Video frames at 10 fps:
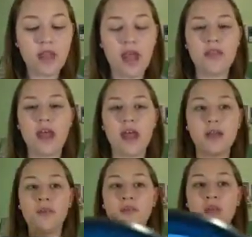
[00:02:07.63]
And
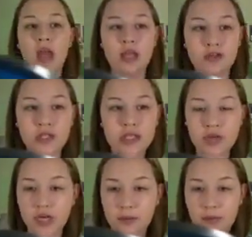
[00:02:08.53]
then I usually
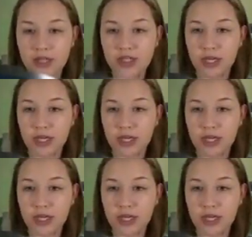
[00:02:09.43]
try to match